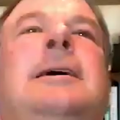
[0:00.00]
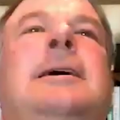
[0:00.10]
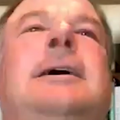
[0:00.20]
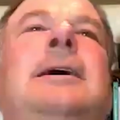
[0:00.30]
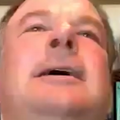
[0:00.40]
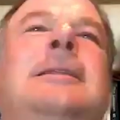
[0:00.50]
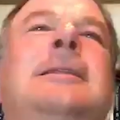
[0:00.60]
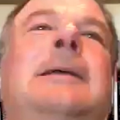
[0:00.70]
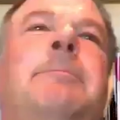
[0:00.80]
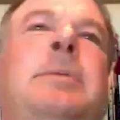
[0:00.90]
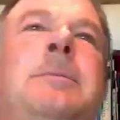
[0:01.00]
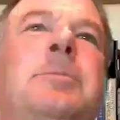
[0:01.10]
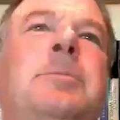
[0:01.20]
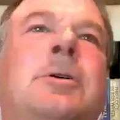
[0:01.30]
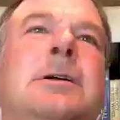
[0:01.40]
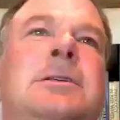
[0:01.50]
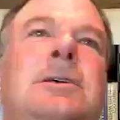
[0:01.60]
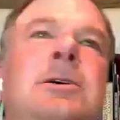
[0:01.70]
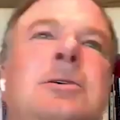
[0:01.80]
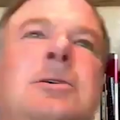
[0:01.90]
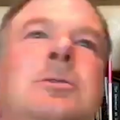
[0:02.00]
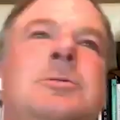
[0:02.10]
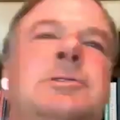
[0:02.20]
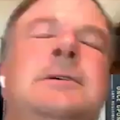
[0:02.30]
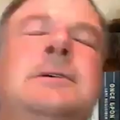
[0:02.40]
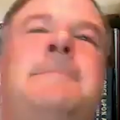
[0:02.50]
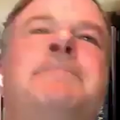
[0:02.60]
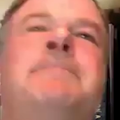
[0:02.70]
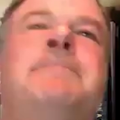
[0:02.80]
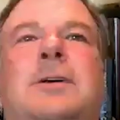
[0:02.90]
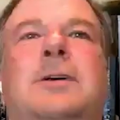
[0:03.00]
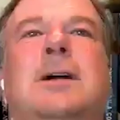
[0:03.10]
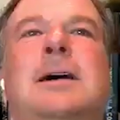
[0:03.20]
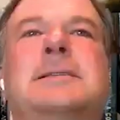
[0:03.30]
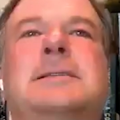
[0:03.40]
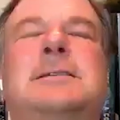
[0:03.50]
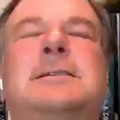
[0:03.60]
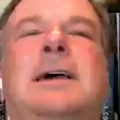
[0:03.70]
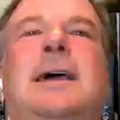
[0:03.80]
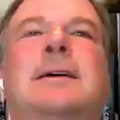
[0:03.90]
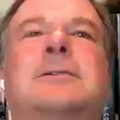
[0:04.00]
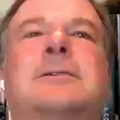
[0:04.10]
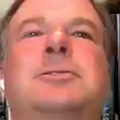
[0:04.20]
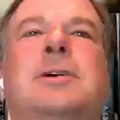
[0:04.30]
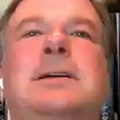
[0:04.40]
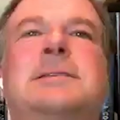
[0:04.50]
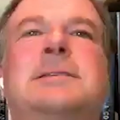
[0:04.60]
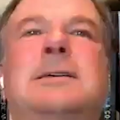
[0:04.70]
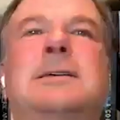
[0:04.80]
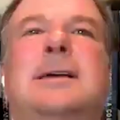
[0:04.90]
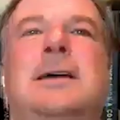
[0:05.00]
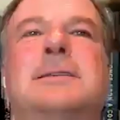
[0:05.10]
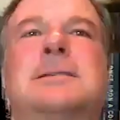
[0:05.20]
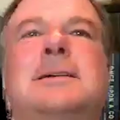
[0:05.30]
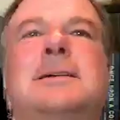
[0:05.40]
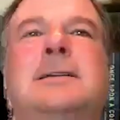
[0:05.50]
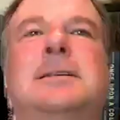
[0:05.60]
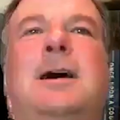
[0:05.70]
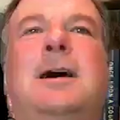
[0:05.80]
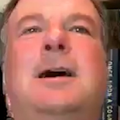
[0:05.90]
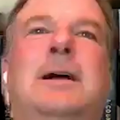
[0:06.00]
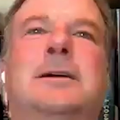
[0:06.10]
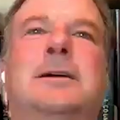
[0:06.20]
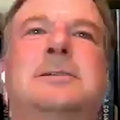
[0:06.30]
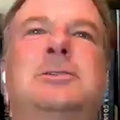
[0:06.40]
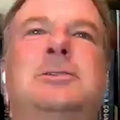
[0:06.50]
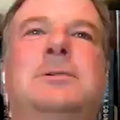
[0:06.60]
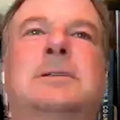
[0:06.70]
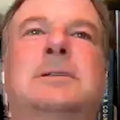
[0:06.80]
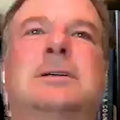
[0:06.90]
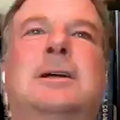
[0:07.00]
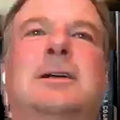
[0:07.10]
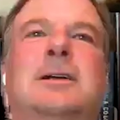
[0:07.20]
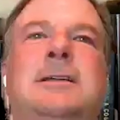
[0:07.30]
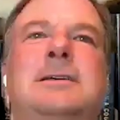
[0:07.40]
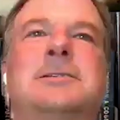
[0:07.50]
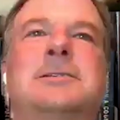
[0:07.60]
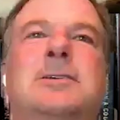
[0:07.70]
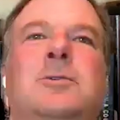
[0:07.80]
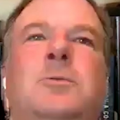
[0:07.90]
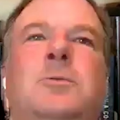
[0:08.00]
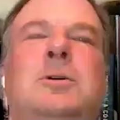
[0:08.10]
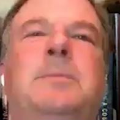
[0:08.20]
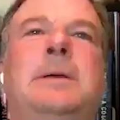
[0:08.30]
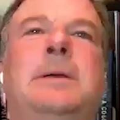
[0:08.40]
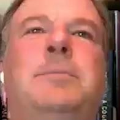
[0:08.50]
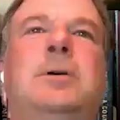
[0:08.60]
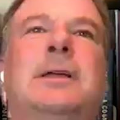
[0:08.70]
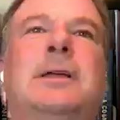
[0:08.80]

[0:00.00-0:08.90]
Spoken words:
that people could use. And you could also use this for contact tracing. I see nodding by our two attorneys. So we'll be putting out a sample